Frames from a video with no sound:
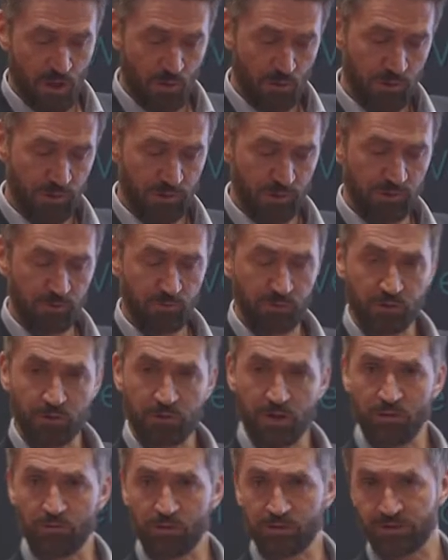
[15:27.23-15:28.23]
We, we do
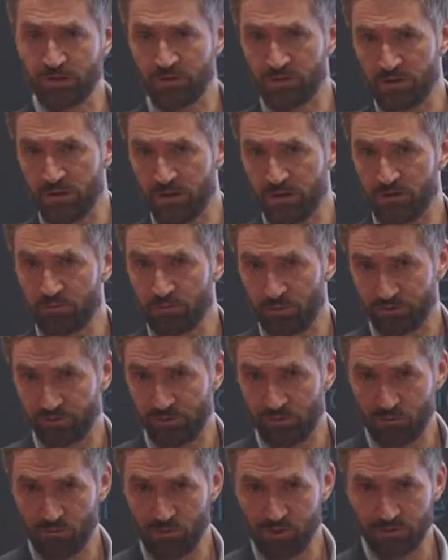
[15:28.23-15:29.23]
that for certain, th- for
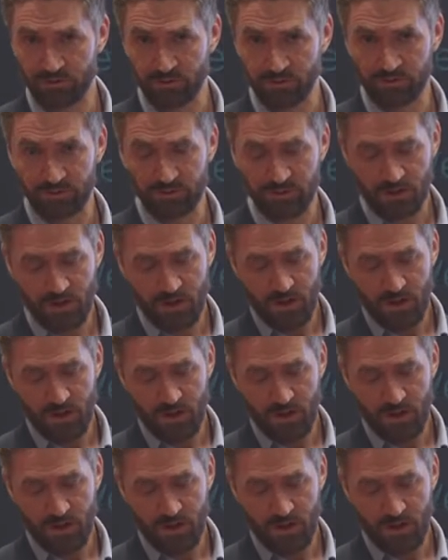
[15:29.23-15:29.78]
certain reasons.